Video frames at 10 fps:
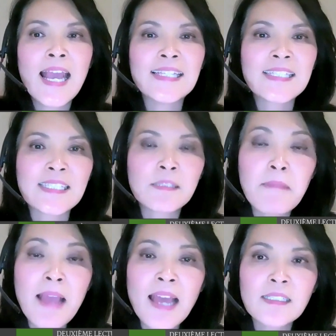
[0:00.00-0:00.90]
and
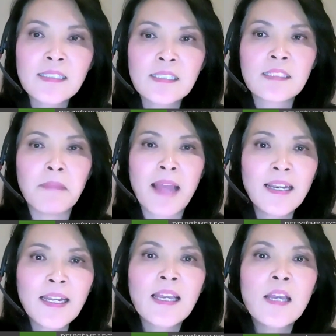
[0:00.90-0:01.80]

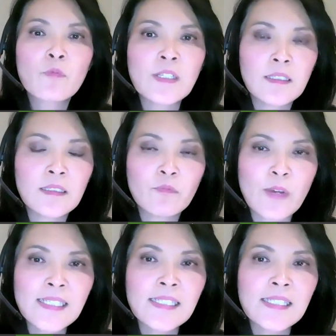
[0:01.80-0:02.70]
systematic
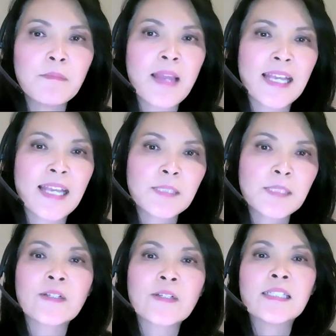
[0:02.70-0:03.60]
racism
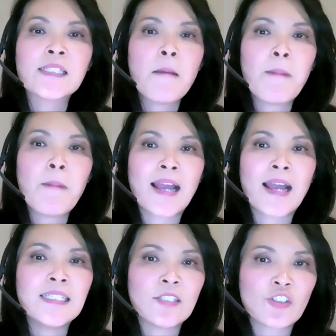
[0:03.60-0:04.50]
experienced by
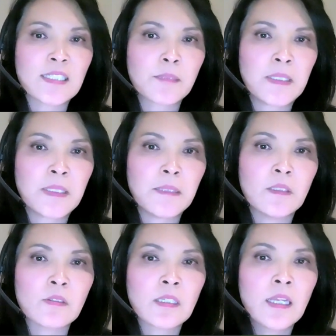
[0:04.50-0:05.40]
Indigenous
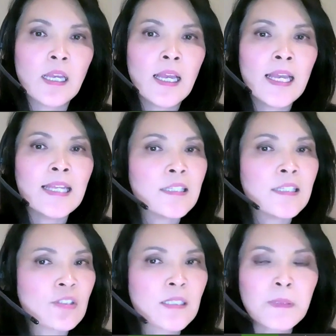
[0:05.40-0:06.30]
peoples.
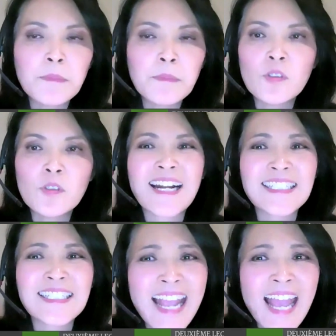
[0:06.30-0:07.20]
Indigenous peoples are
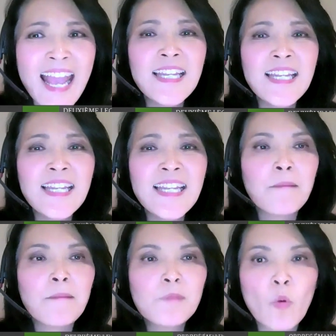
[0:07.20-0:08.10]
10 times
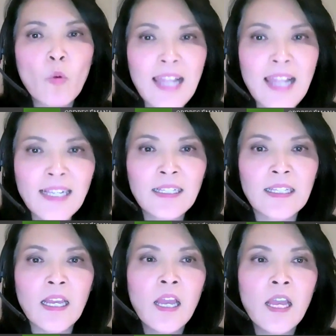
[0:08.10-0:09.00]
more likely
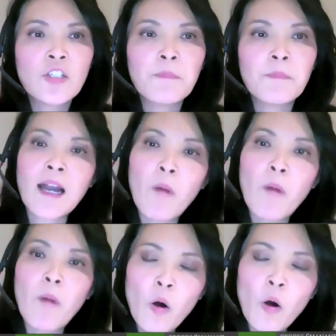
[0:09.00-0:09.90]
to become
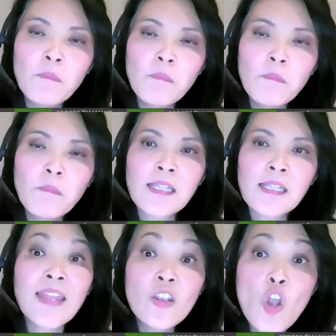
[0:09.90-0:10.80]
homeless than
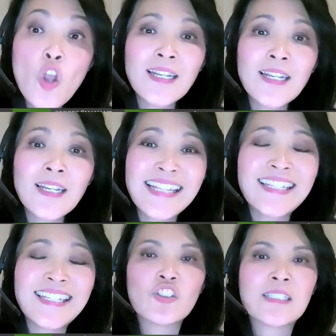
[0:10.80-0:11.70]

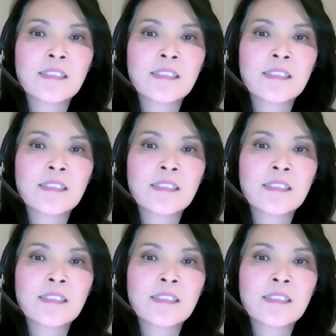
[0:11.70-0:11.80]
non-Indigenous